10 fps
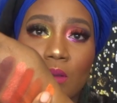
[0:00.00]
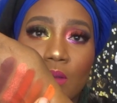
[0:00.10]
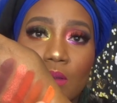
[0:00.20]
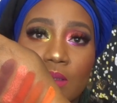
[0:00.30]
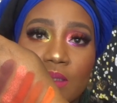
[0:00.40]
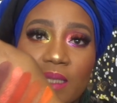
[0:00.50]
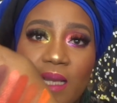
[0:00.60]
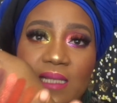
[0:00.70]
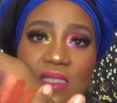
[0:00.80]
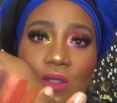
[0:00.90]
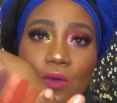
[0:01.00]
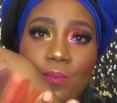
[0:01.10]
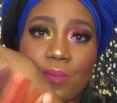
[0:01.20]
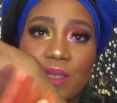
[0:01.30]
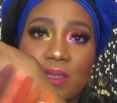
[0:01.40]
This is Can't
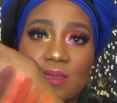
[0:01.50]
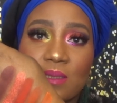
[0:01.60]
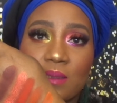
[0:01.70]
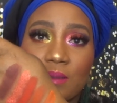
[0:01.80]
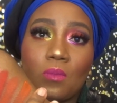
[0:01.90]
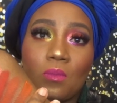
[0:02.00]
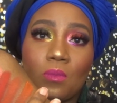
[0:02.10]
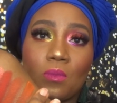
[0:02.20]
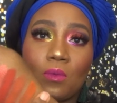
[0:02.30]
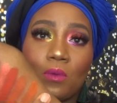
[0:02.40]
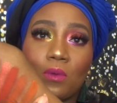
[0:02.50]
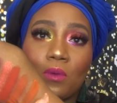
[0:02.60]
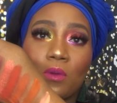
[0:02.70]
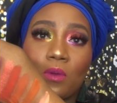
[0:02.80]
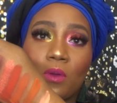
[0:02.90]
Compete,
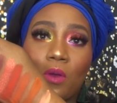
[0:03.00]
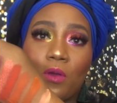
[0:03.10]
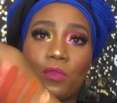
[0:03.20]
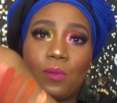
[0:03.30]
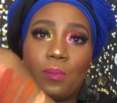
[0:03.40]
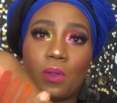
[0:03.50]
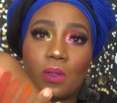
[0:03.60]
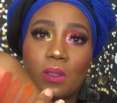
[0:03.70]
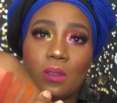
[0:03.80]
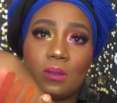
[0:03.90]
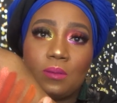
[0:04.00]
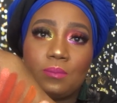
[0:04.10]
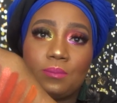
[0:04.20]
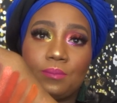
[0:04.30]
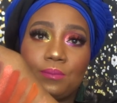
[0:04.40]
On the Block.
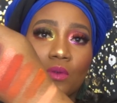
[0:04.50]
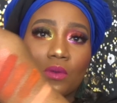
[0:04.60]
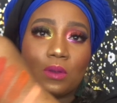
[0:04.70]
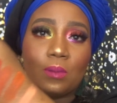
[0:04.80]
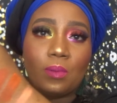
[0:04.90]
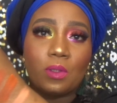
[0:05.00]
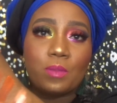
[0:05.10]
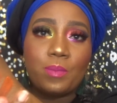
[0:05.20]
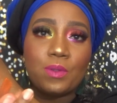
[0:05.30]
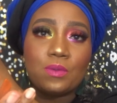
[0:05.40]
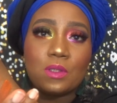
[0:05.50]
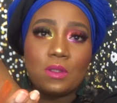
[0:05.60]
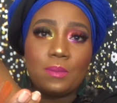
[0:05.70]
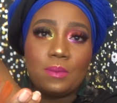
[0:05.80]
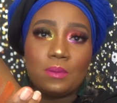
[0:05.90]
On the Block built
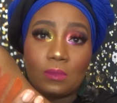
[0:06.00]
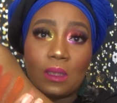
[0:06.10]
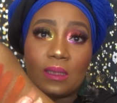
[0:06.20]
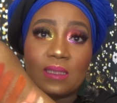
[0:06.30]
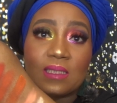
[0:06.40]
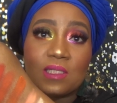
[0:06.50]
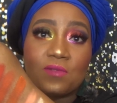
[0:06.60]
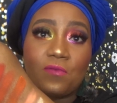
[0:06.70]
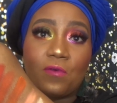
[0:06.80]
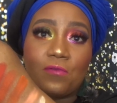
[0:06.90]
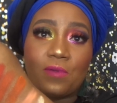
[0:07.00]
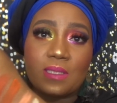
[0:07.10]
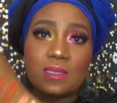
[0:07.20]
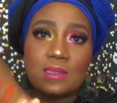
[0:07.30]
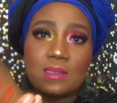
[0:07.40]
up, and this is
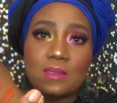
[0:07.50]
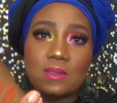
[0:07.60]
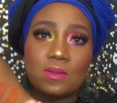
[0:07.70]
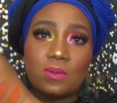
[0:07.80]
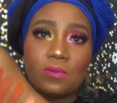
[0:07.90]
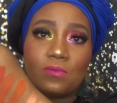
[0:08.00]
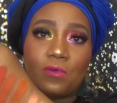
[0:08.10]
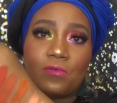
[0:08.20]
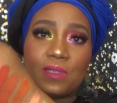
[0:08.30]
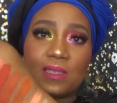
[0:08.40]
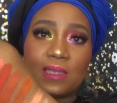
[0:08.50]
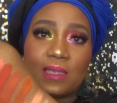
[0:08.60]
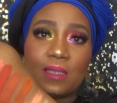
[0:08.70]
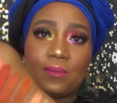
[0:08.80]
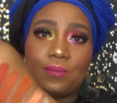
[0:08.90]
Forfeit. So Forfeiting a
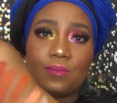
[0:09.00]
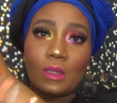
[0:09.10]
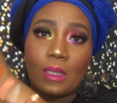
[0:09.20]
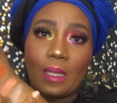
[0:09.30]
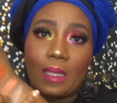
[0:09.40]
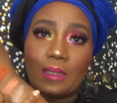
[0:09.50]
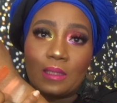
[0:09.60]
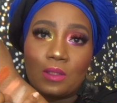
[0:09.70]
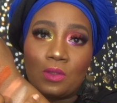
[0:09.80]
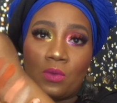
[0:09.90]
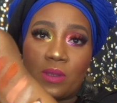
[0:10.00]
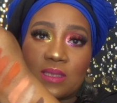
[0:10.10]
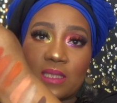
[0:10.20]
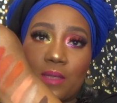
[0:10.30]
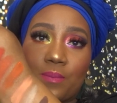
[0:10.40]
Game, and No
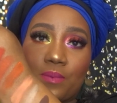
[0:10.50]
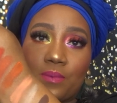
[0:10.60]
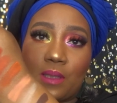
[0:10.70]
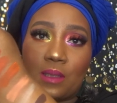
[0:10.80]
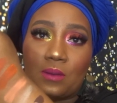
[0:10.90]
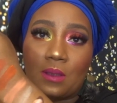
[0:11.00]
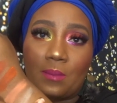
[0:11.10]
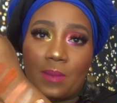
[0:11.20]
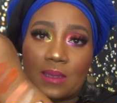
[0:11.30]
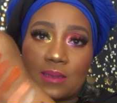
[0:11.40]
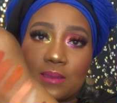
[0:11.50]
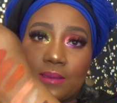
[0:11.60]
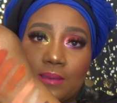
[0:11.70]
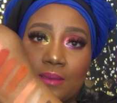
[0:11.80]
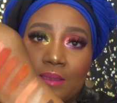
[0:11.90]
Escape, another matte.
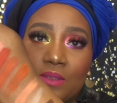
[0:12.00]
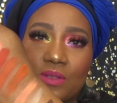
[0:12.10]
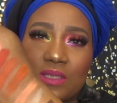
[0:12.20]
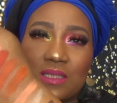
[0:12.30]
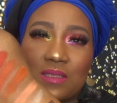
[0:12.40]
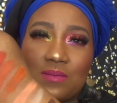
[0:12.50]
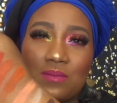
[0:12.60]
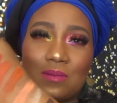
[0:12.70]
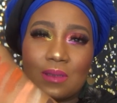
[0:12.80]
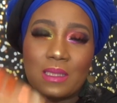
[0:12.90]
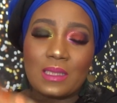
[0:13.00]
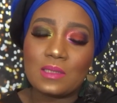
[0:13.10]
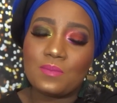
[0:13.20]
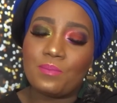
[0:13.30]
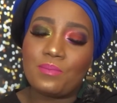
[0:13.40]
So this is, I think
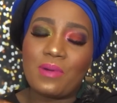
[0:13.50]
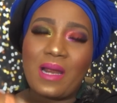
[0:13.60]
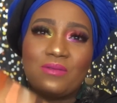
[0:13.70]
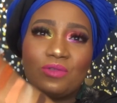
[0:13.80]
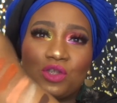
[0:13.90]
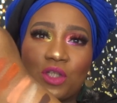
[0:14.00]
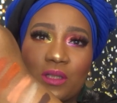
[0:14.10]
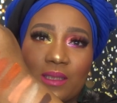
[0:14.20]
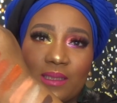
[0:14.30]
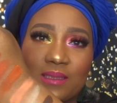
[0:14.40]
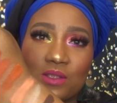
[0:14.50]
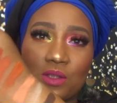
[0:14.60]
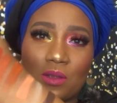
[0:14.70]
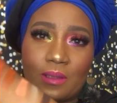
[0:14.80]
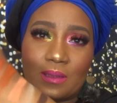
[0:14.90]
it's brown chocolate
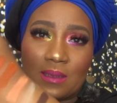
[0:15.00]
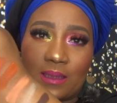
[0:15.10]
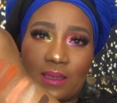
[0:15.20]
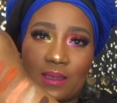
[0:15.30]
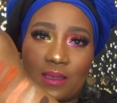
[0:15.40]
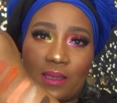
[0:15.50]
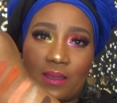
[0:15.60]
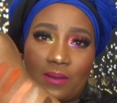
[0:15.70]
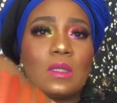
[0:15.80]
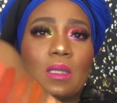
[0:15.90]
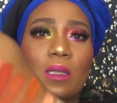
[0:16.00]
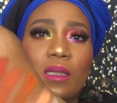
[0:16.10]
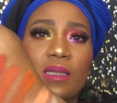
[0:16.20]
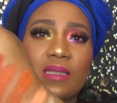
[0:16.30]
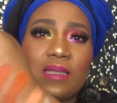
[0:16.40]
I think. Yeah,
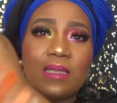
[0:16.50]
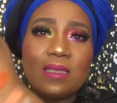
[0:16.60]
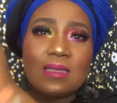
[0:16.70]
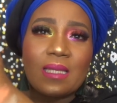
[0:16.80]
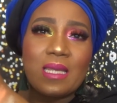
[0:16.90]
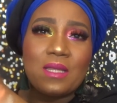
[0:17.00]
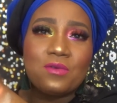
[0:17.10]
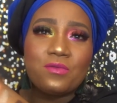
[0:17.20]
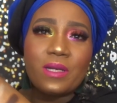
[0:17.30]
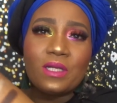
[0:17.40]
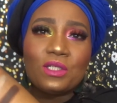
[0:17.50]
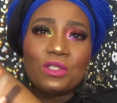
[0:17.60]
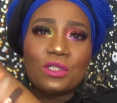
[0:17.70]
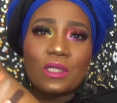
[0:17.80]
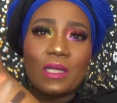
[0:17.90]
it is a
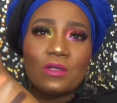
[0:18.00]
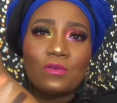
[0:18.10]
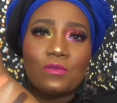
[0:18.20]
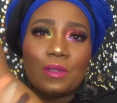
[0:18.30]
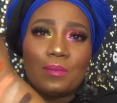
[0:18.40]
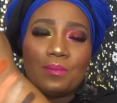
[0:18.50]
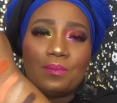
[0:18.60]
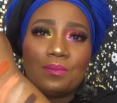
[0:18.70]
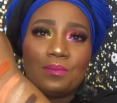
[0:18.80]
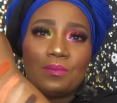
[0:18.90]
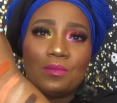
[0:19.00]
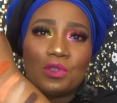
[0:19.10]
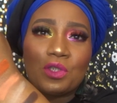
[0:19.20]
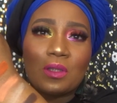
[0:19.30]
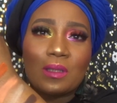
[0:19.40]
reddish kind of
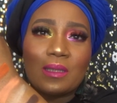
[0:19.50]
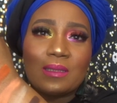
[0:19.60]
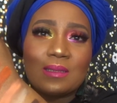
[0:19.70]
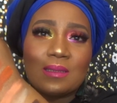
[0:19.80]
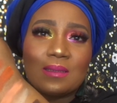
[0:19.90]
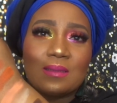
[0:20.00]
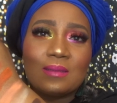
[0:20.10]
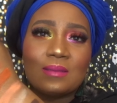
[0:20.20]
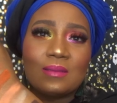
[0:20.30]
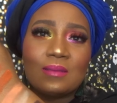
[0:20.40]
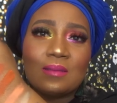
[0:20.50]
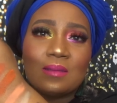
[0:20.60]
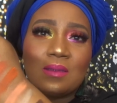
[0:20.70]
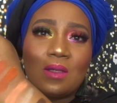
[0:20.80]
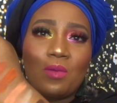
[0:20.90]
chocolate,
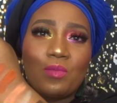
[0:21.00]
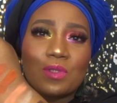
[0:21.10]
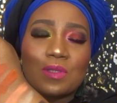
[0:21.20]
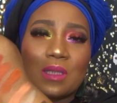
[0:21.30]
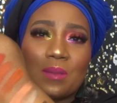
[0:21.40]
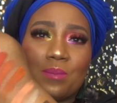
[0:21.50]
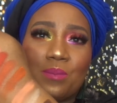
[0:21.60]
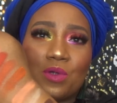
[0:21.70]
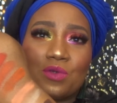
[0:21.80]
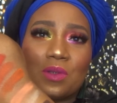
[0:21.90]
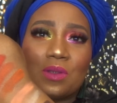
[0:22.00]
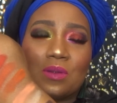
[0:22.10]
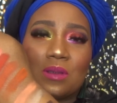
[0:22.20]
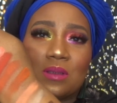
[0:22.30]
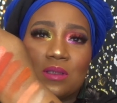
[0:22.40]
almost bordering
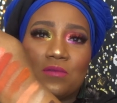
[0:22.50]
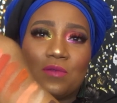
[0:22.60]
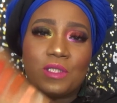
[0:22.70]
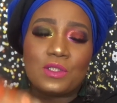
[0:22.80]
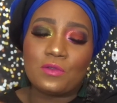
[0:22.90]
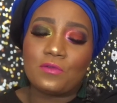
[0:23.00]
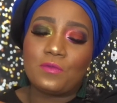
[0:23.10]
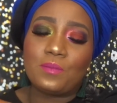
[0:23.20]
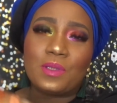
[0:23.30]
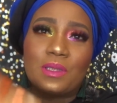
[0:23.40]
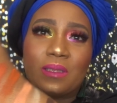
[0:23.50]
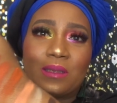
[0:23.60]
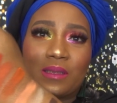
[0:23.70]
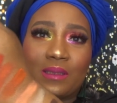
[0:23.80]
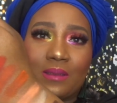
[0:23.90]
on the verge of
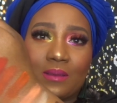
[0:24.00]
burgundy.